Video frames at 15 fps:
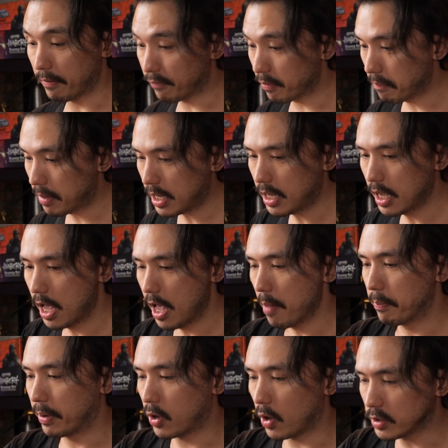But for me,
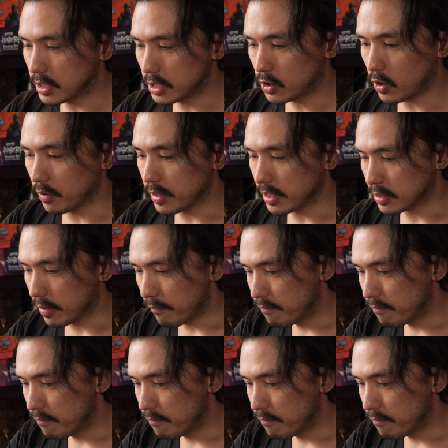because it's got this